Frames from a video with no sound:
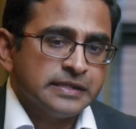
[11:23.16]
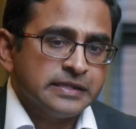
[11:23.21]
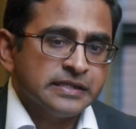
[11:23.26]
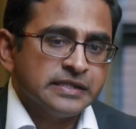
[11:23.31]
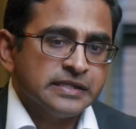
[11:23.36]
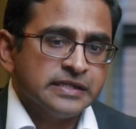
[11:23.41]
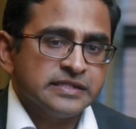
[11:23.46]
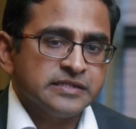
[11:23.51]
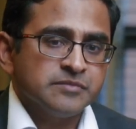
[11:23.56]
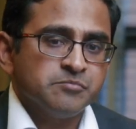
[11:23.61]

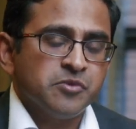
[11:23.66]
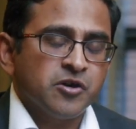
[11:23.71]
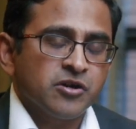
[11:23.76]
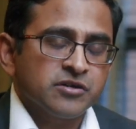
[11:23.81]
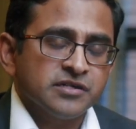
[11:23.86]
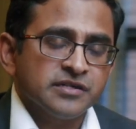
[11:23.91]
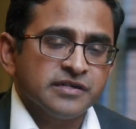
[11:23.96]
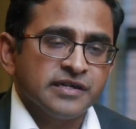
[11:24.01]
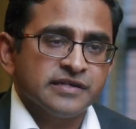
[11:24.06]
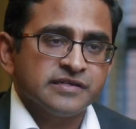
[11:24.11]
It's
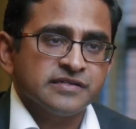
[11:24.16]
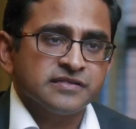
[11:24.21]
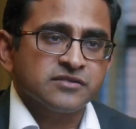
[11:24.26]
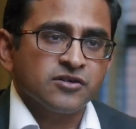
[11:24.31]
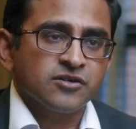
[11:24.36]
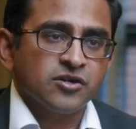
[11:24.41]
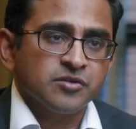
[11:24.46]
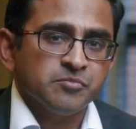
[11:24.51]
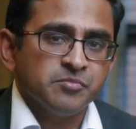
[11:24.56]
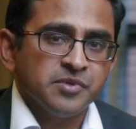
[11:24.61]
important that it's
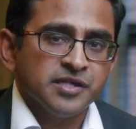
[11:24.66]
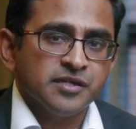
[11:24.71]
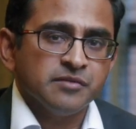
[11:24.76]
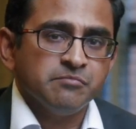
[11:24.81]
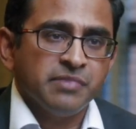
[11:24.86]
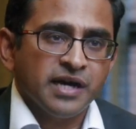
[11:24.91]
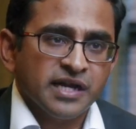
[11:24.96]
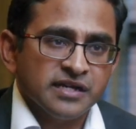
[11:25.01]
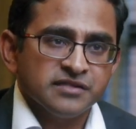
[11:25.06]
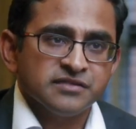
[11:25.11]
got to be a
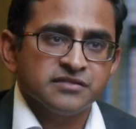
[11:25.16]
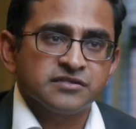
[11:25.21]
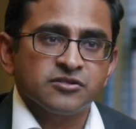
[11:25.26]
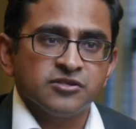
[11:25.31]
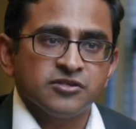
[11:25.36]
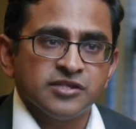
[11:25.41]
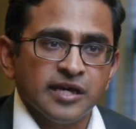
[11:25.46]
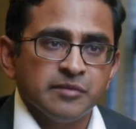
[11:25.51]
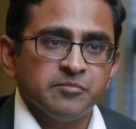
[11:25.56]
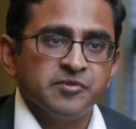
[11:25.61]
balanced,
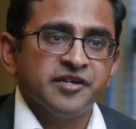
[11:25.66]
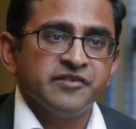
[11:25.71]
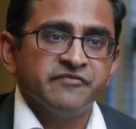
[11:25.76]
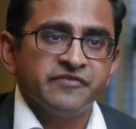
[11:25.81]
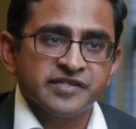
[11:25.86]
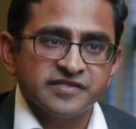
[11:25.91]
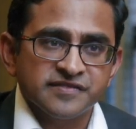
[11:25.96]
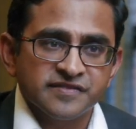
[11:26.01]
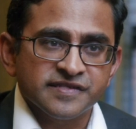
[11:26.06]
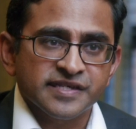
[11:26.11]
collaborative
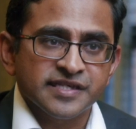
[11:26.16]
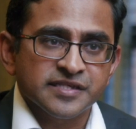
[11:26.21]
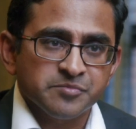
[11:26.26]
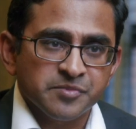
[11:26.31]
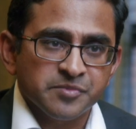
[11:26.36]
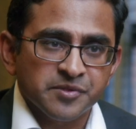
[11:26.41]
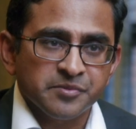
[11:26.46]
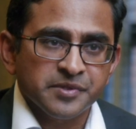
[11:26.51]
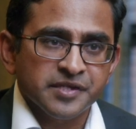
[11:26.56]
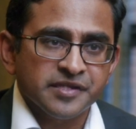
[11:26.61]
exercise
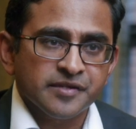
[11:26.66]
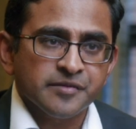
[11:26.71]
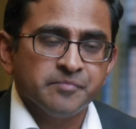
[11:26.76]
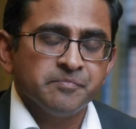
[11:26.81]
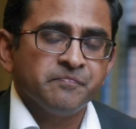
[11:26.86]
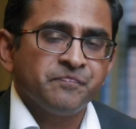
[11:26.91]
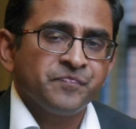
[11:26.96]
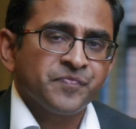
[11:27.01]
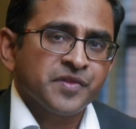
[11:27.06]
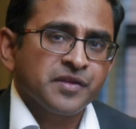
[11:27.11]
between them.
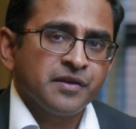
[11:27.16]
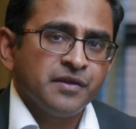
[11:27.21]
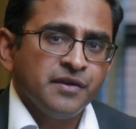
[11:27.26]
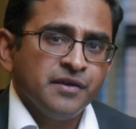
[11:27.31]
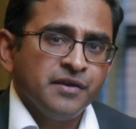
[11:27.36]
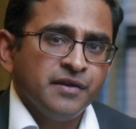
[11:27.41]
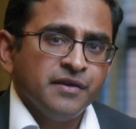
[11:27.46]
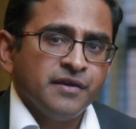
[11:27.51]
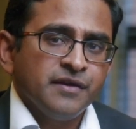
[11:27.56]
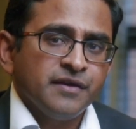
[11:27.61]

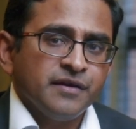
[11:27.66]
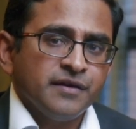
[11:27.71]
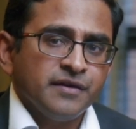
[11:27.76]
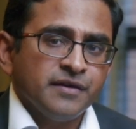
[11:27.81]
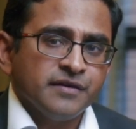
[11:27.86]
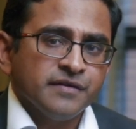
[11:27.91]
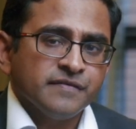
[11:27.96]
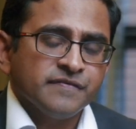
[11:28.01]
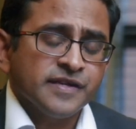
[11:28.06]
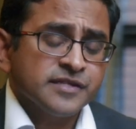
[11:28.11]

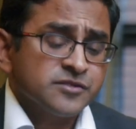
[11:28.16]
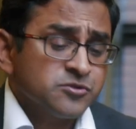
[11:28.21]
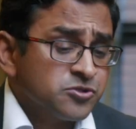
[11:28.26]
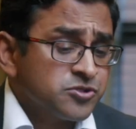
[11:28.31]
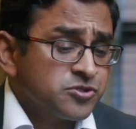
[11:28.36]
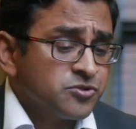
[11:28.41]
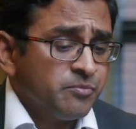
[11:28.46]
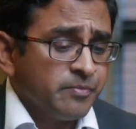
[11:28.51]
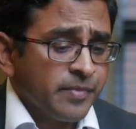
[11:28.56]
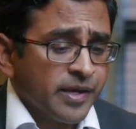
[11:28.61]
There's
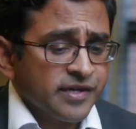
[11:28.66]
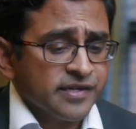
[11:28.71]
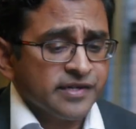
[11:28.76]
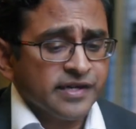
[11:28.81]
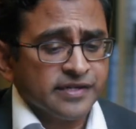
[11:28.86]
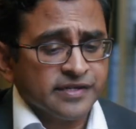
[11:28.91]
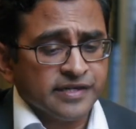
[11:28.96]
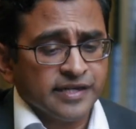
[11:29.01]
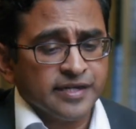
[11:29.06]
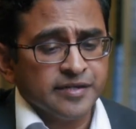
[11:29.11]
also merit
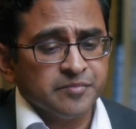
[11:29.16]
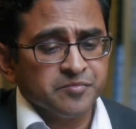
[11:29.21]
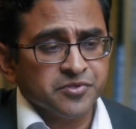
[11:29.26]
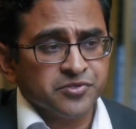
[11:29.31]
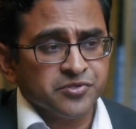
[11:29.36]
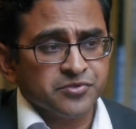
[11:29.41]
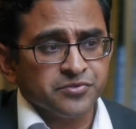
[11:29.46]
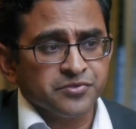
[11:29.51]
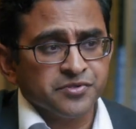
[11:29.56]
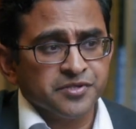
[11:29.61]
at times
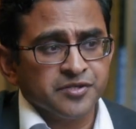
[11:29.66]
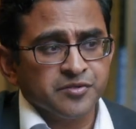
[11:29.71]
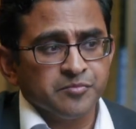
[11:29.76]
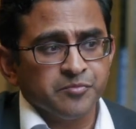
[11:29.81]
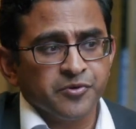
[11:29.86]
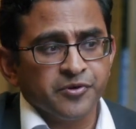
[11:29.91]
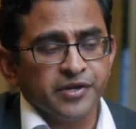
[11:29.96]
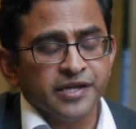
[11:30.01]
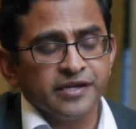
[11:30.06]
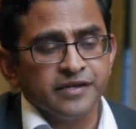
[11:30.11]
to
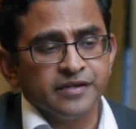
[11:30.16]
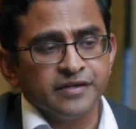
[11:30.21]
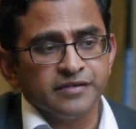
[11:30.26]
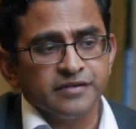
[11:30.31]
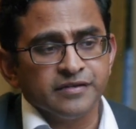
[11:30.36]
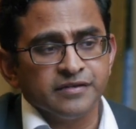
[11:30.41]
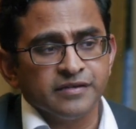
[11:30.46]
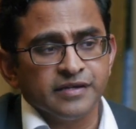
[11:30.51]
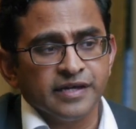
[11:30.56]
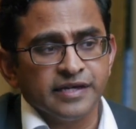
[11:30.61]
bring
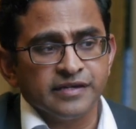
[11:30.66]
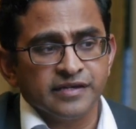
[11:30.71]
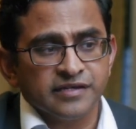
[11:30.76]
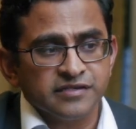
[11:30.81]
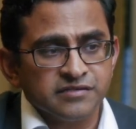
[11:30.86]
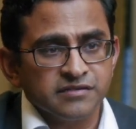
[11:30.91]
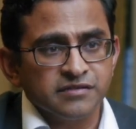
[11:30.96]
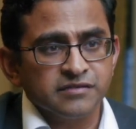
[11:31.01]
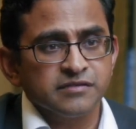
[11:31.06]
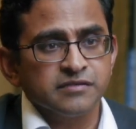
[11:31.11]
in an
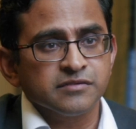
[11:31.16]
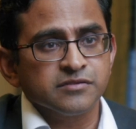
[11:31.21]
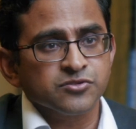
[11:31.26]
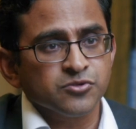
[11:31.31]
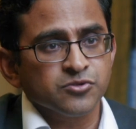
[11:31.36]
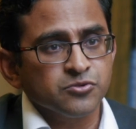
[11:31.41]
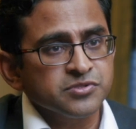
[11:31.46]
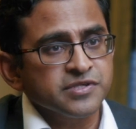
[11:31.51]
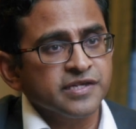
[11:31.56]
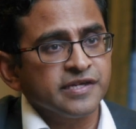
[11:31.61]
external
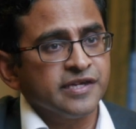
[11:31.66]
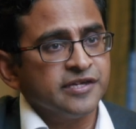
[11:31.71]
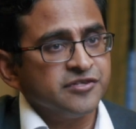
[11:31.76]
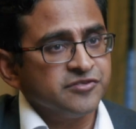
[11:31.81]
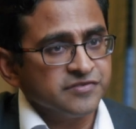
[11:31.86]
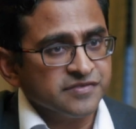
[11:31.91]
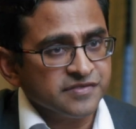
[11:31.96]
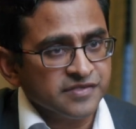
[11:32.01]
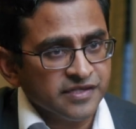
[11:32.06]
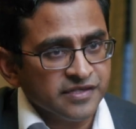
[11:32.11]
sourcing
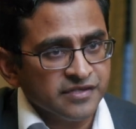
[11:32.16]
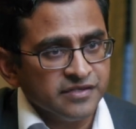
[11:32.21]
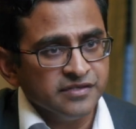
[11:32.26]
agency,